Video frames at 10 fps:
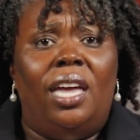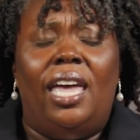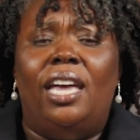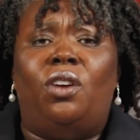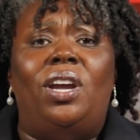
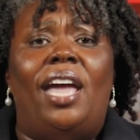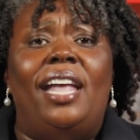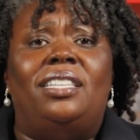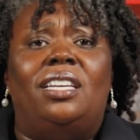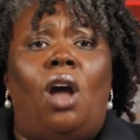it
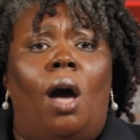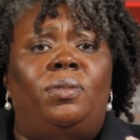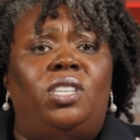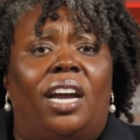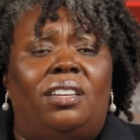creates an
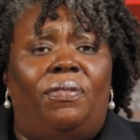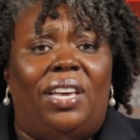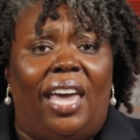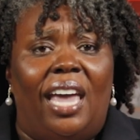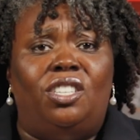
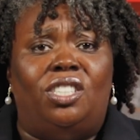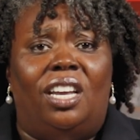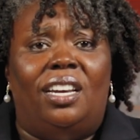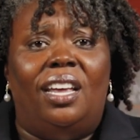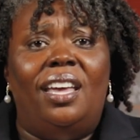
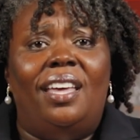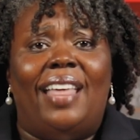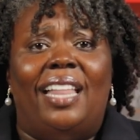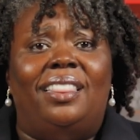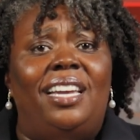objectification
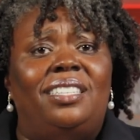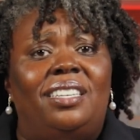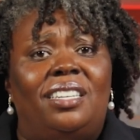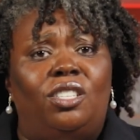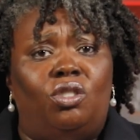that leads to
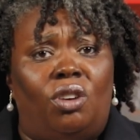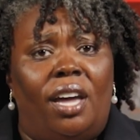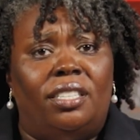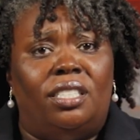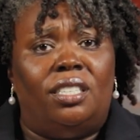
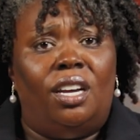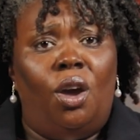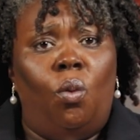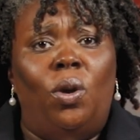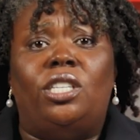distrust,
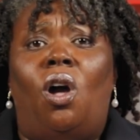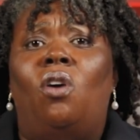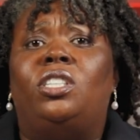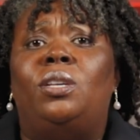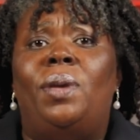which
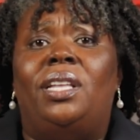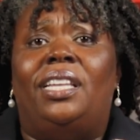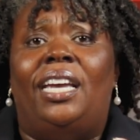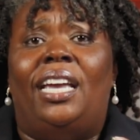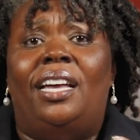
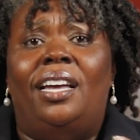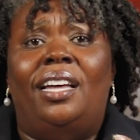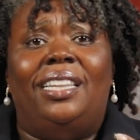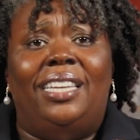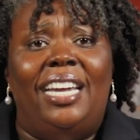ultimately
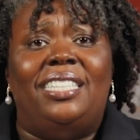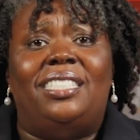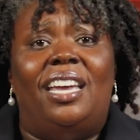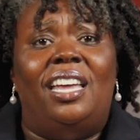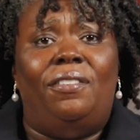leads
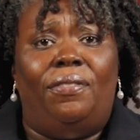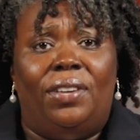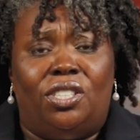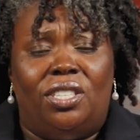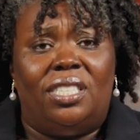to
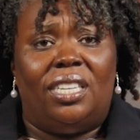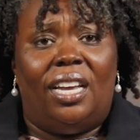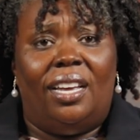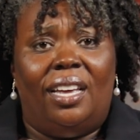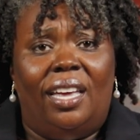inefficiency.